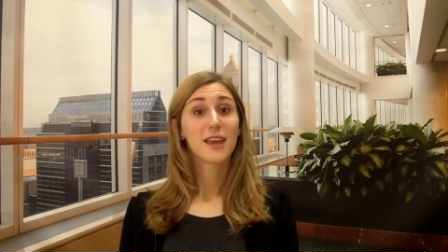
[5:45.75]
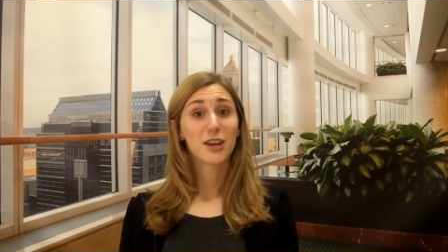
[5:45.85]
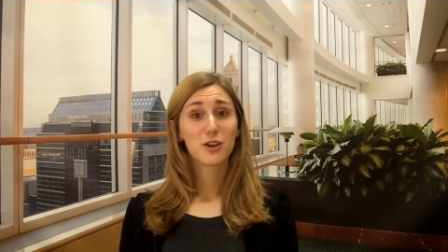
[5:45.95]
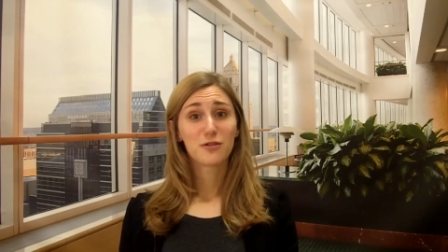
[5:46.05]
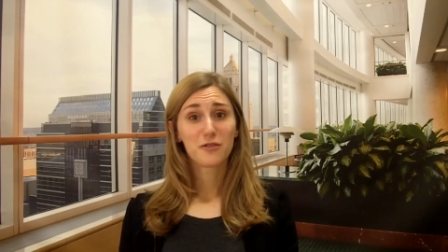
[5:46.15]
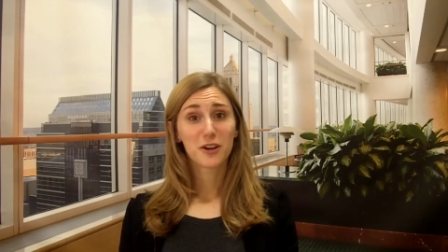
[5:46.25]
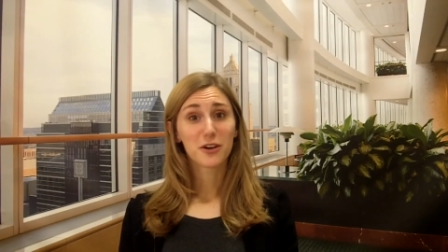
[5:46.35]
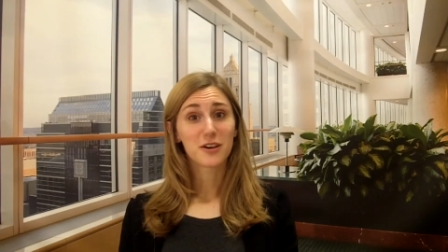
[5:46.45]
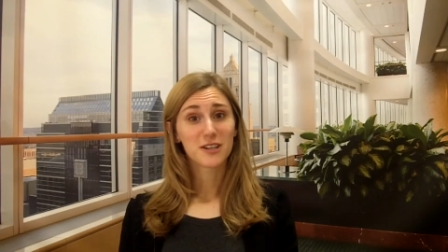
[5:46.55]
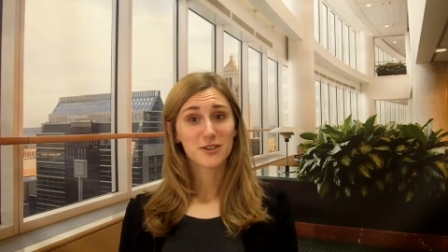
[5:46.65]
Thank you for
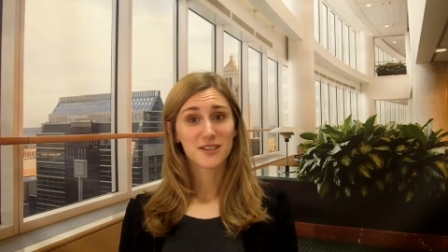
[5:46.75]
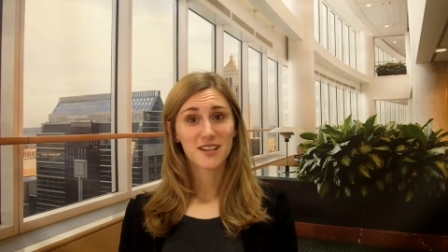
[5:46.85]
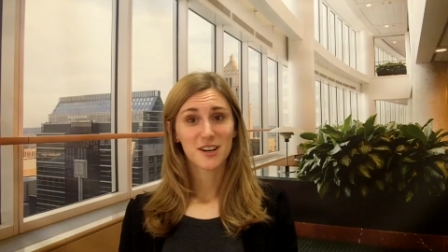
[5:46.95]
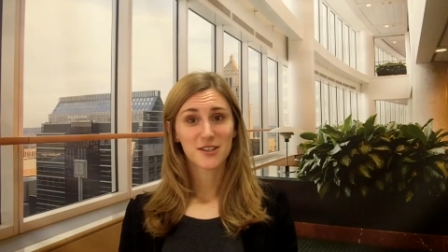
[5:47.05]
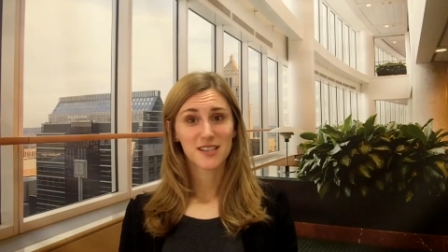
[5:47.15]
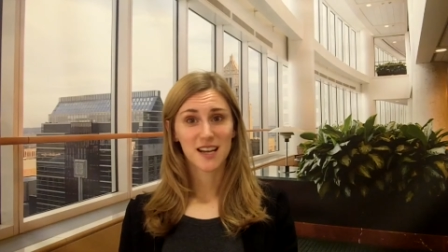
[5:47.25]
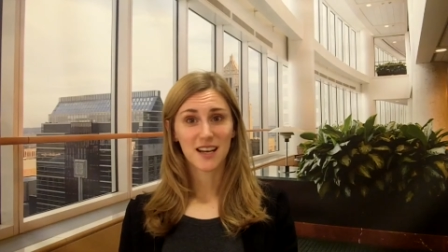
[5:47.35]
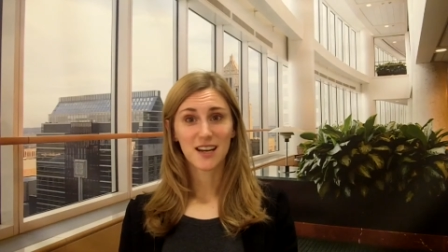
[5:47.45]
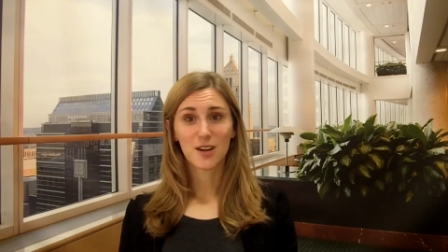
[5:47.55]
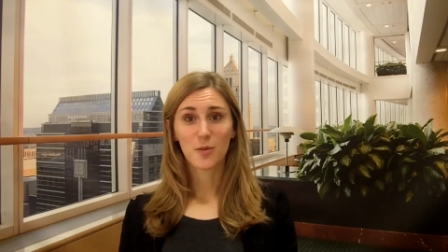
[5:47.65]
your interest in our
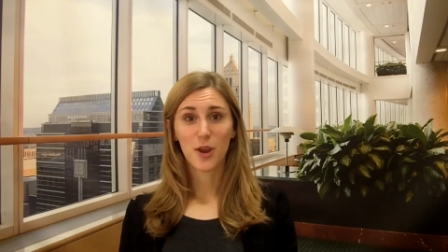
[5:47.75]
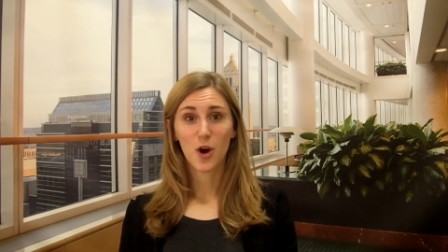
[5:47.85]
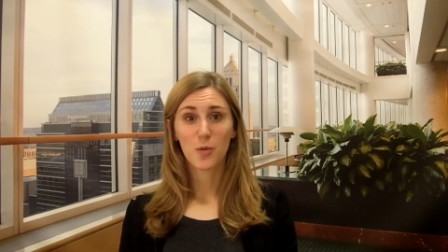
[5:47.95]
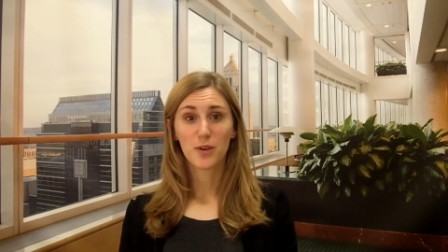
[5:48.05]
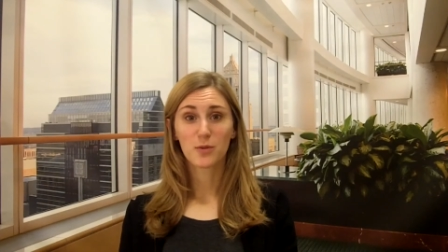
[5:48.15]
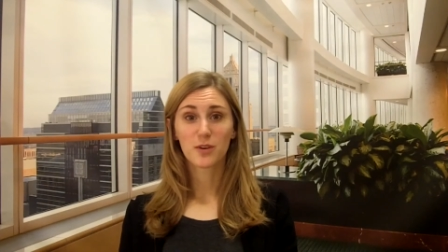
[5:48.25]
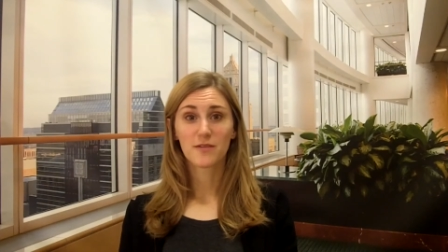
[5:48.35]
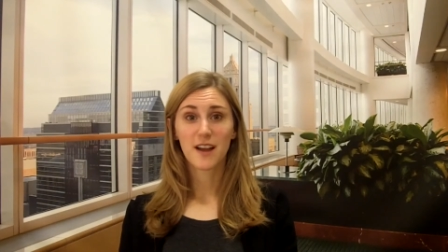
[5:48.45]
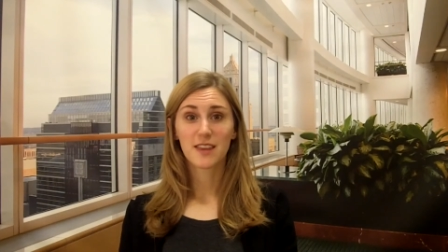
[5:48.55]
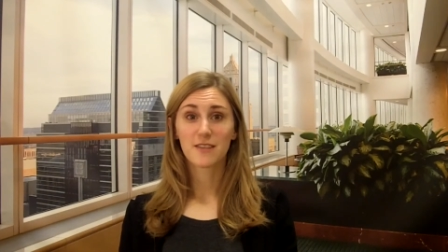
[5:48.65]
study. We hope you will
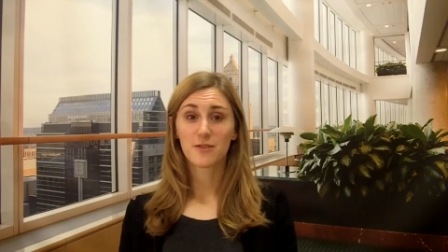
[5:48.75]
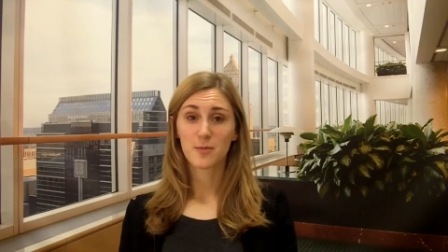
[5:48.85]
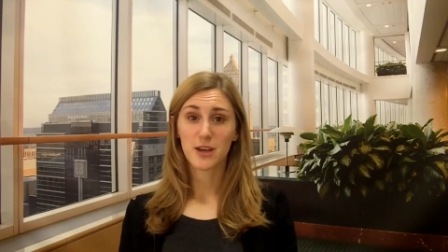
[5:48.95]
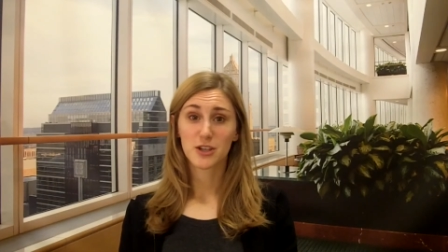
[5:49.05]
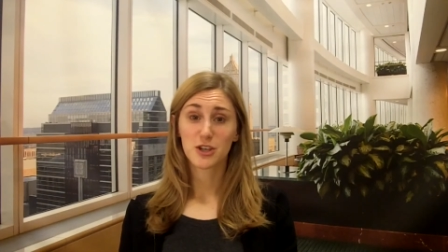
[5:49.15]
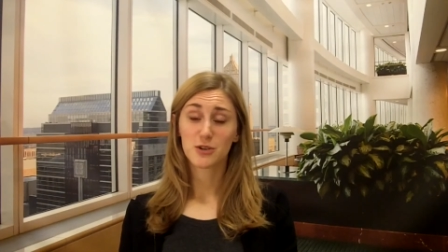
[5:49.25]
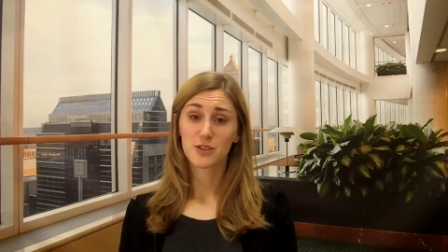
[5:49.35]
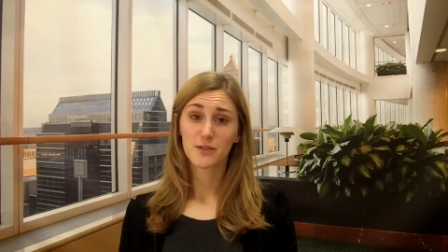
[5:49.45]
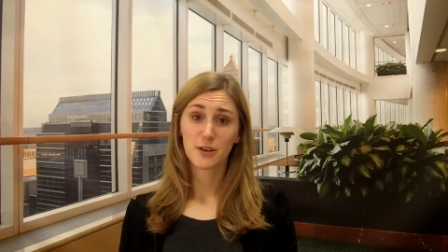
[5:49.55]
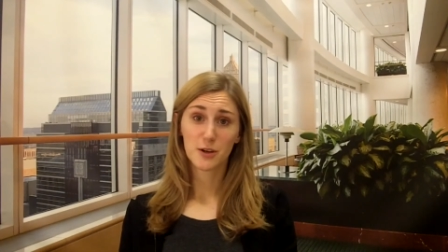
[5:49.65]
find the information
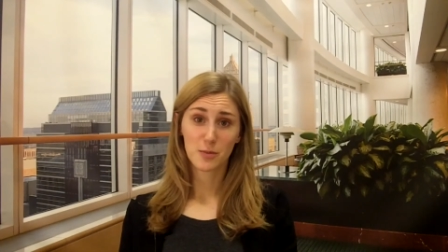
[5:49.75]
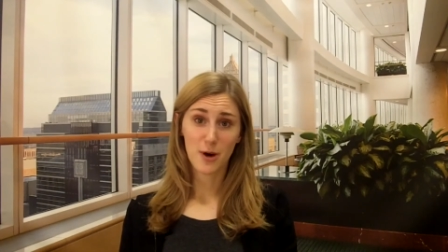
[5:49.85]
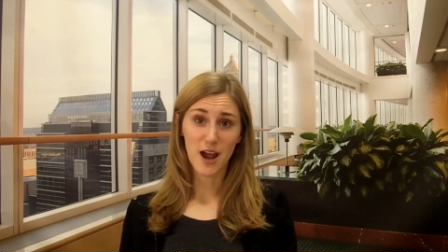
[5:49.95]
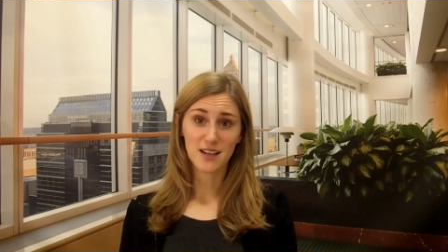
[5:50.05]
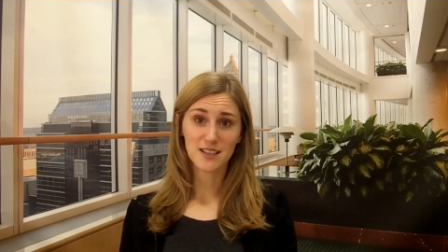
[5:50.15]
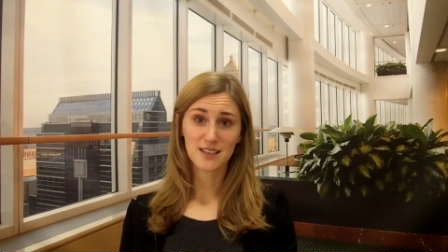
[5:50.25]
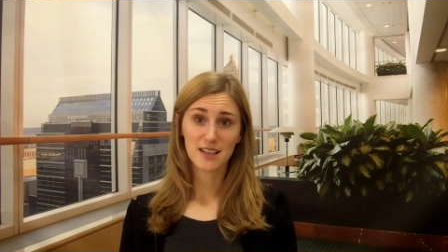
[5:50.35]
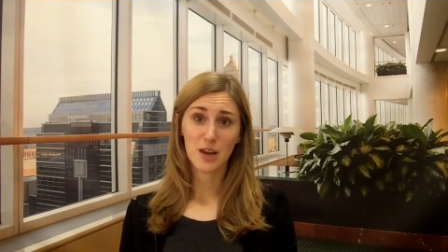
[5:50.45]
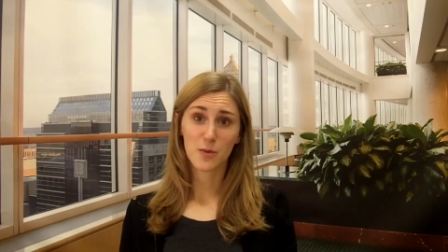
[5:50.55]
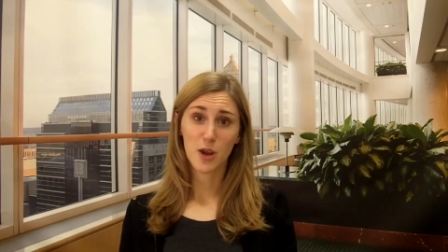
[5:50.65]
useful in your practice
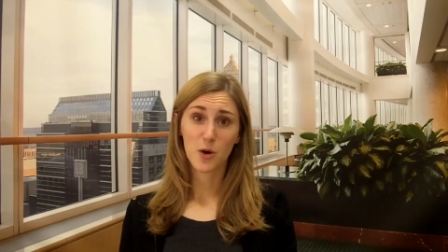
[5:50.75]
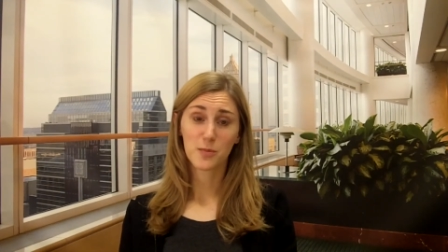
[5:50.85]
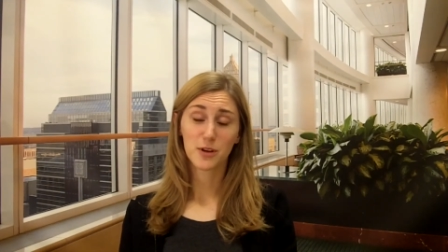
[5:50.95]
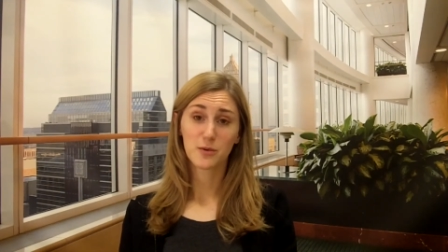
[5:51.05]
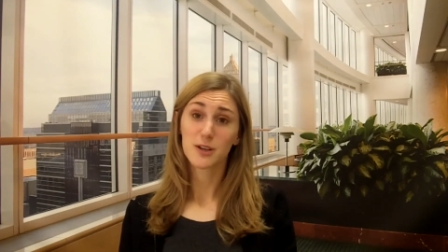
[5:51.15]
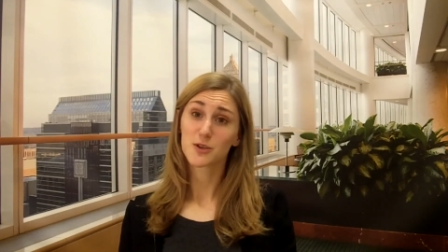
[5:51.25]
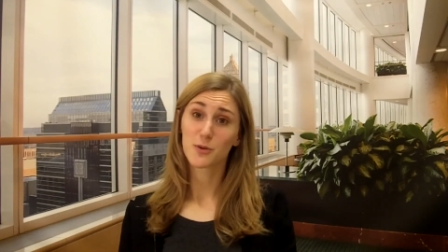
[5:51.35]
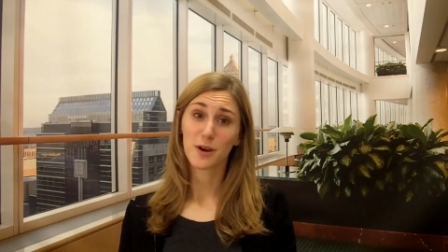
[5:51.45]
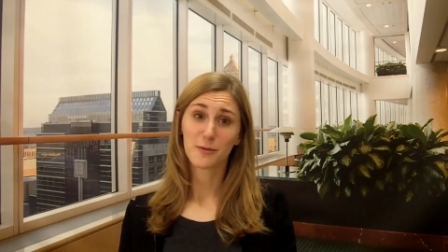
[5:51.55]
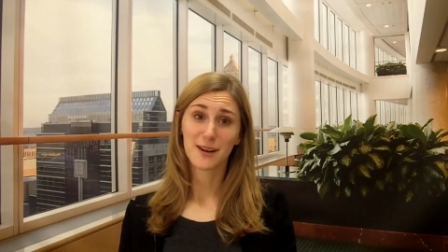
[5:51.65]
and we hope you
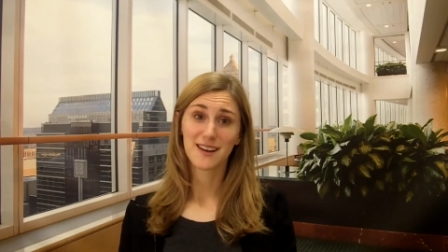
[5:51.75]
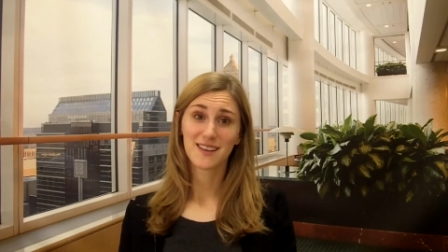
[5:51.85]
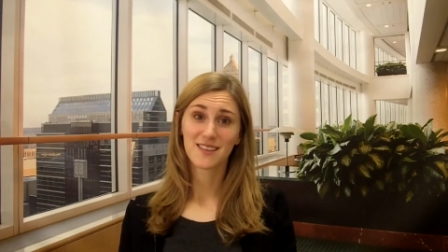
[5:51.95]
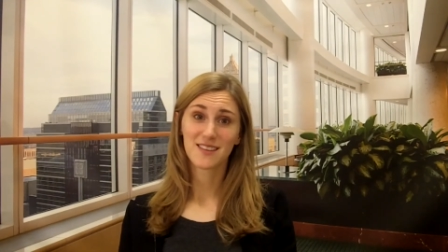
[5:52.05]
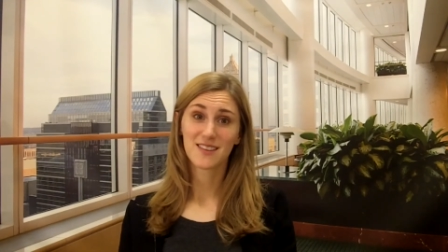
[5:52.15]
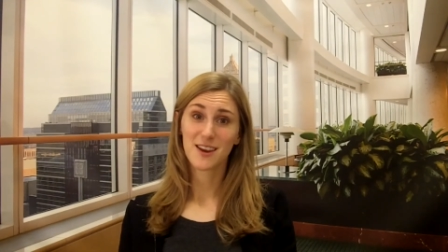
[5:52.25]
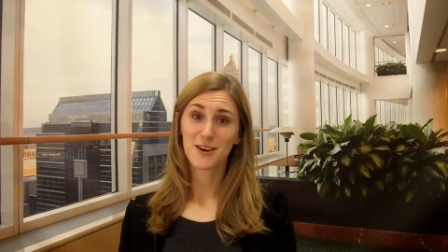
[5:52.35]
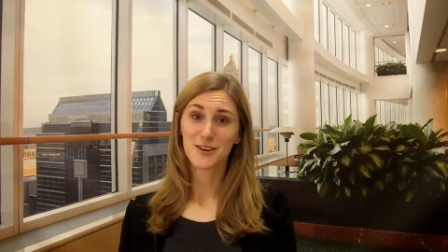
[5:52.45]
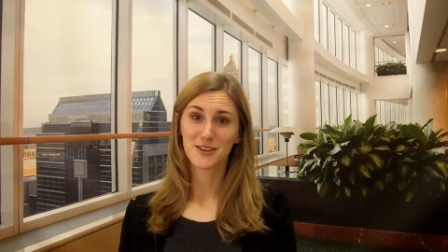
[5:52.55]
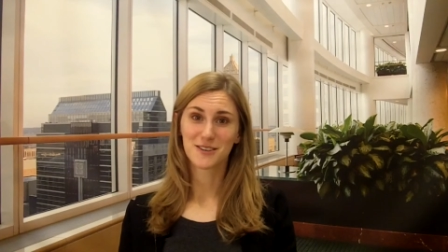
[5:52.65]
enjoy reading the
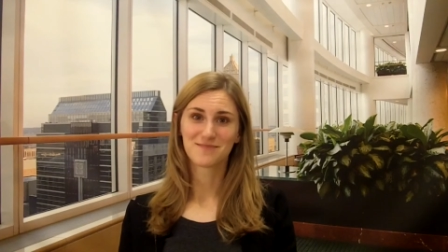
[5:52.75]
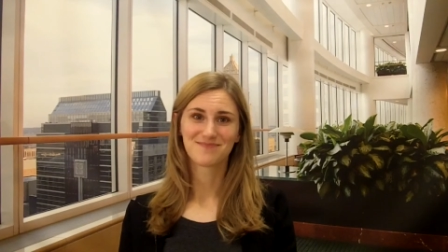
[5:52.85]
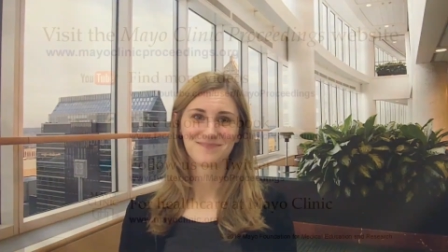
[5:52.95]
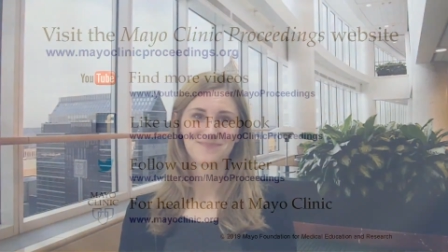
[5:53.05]
article.